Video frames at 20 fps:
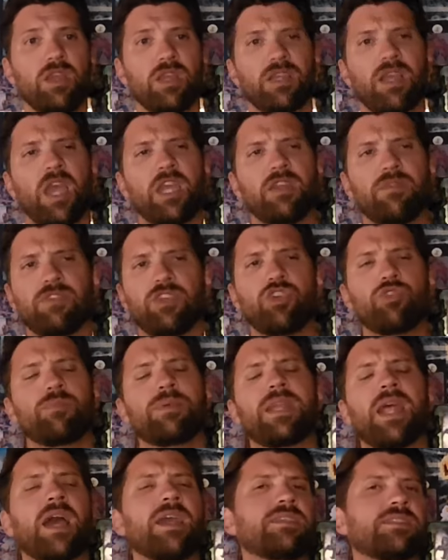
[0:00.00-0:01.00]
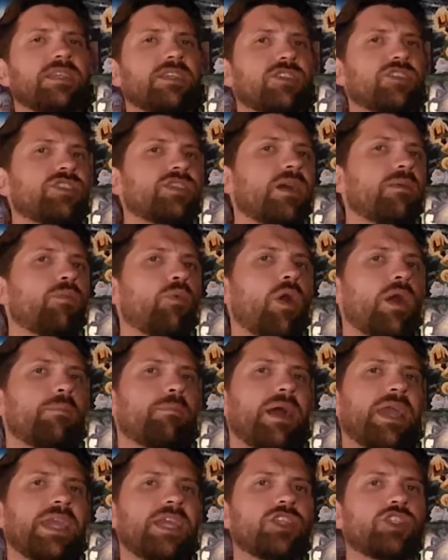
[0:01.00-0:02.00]
kind of humanizing somewhat
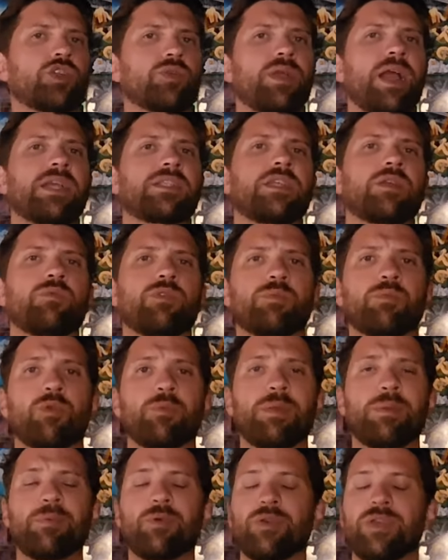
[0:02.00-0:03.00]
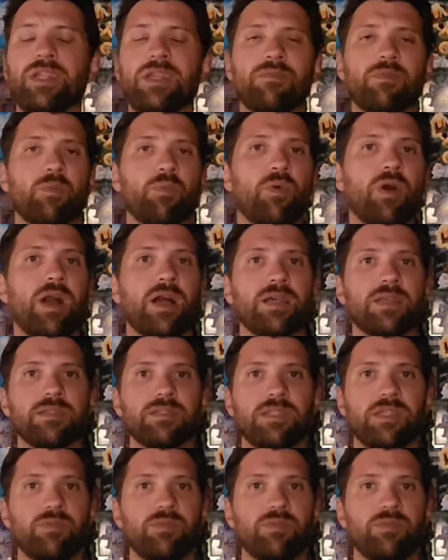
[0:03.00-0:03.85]
by interacting with more people, he never was.